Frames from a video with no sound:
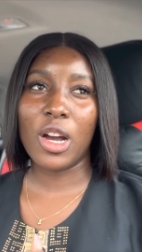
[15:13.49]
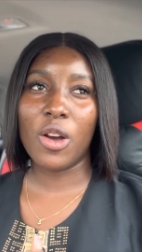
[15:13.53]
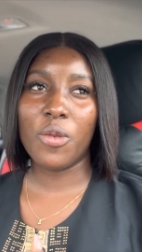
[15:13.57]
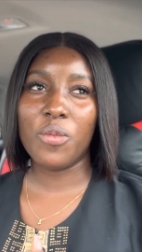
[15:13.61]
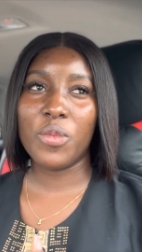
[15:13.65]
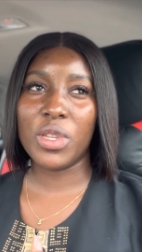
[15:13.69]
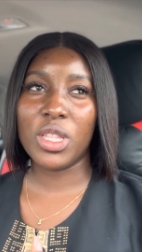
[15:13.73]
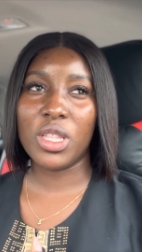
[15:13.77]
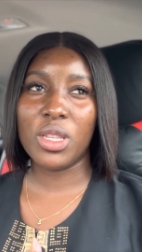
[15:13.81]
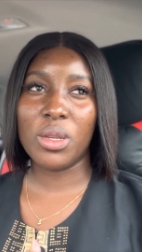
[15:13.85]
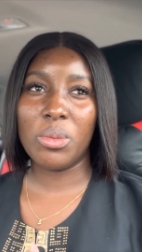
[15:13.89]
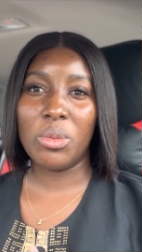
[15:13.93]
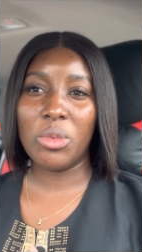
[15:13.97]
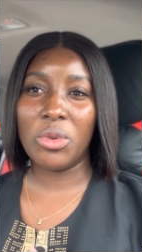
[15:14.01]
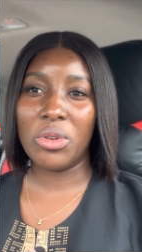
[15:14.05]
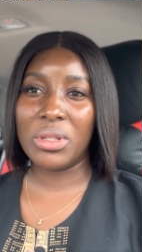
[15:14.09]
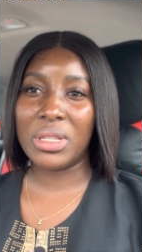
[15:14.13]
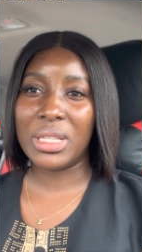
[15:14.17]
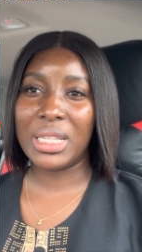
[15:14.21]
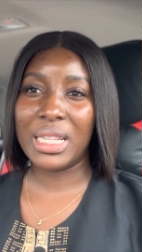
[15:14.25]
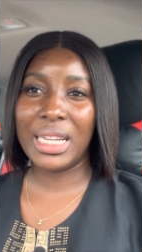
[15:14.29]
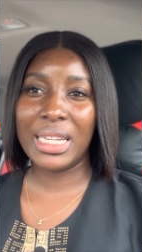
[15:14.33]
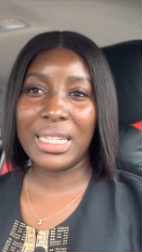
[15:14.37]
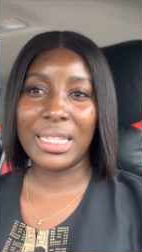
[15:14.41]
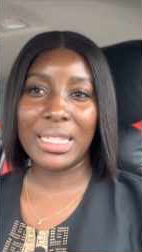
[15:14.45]
how many
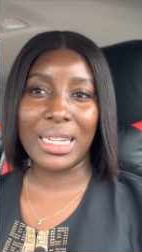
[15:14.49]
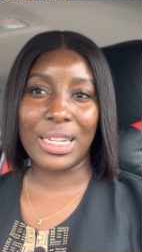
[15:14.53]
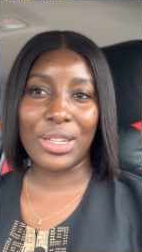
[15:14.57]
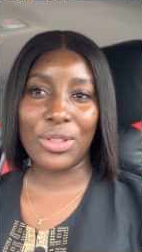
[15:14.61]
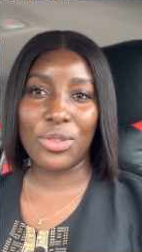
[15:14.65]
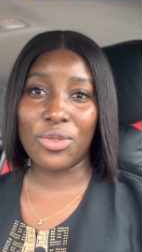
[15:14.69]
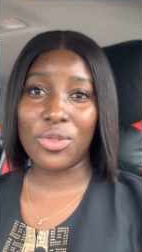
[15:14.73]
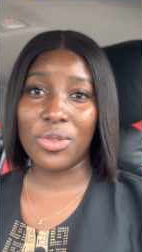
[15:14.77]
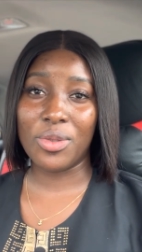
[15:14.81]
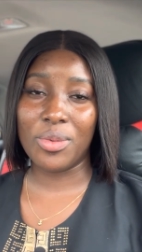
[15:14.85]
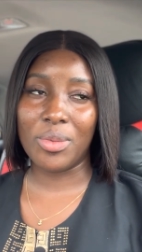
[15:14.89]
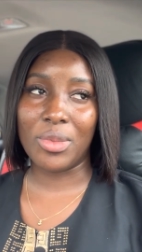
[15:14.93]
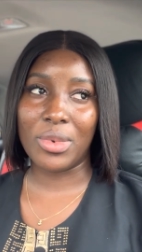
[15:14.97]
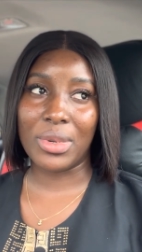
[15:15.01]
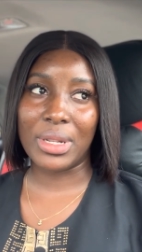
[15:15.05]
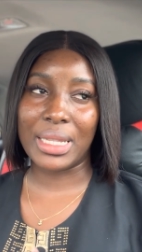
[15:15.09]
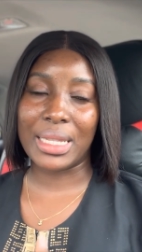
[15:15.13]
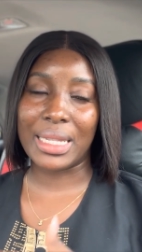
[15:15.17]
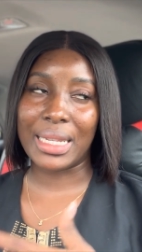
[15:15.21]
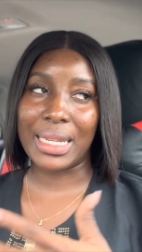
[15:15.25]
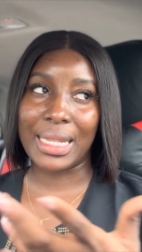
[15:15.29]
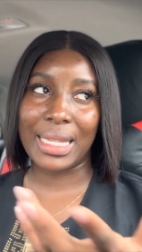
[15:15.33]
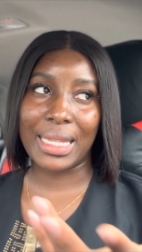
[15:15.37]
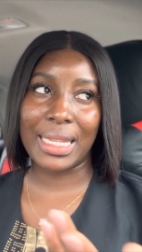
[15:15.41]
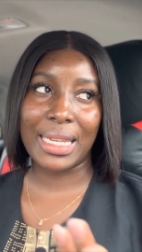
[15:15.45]
months less than two
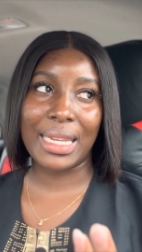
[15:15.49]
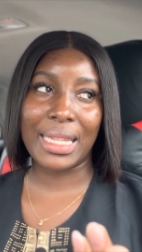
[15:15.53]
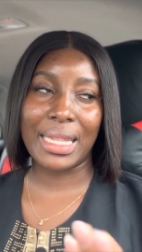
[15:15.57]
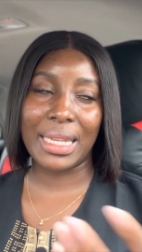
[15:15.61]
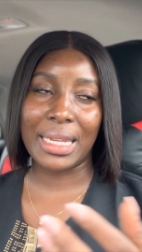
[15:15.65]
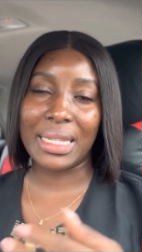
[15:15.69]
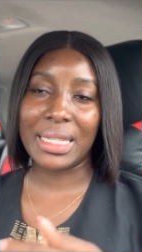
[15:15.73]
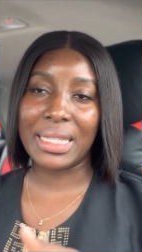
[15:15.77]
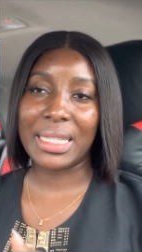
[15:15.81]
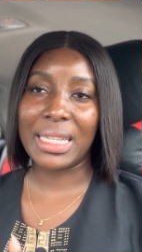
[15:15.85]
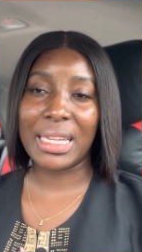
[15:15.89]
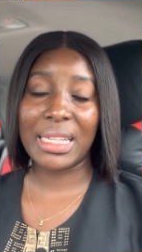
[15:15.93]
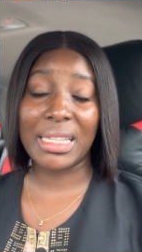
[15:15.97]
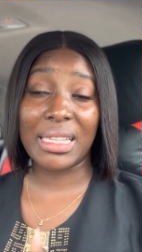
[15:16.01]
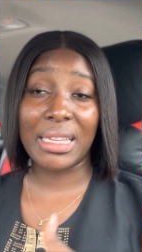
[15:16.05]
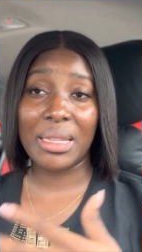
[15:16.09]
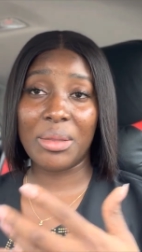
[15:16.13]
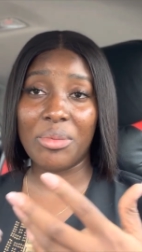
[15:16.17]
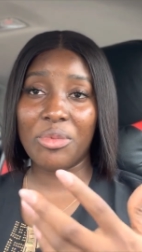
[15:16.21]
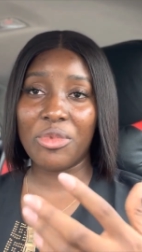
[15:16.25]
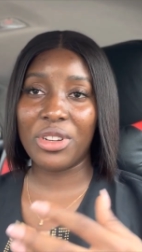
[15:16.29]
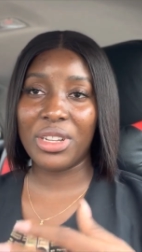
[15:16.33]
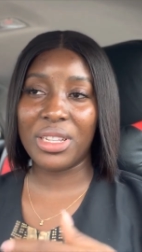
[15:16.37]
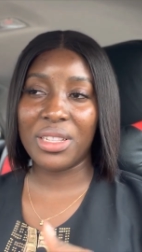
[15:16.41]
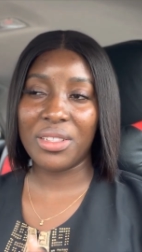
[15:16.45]
months and then i
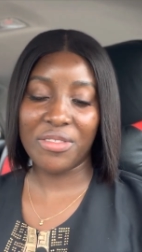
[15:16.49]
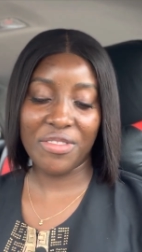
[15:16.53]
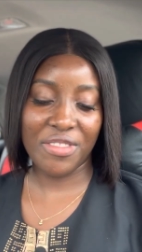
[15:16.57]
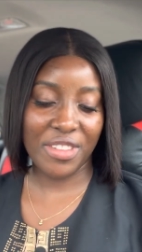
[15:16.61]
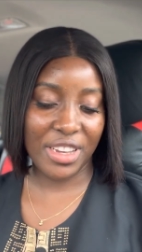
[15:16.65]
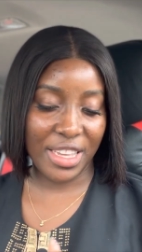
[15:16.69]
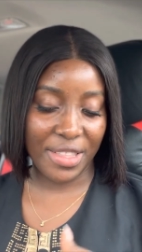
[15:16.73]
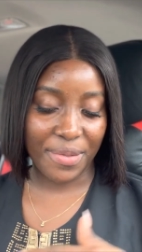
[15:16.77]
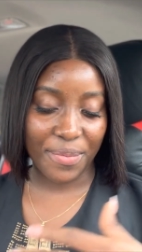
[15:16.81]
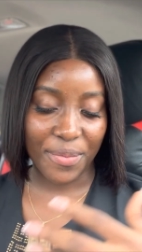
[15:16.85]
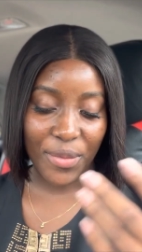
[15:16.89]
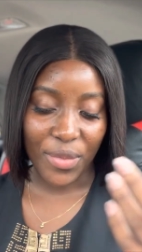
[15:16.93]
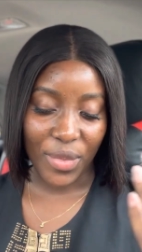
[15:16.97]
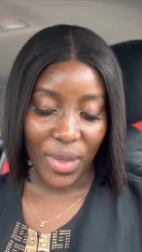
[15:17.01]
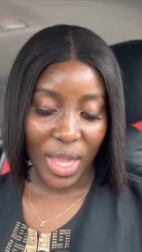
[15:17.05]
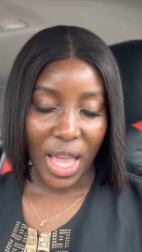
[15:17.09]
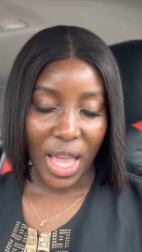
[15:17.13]
started but it's fine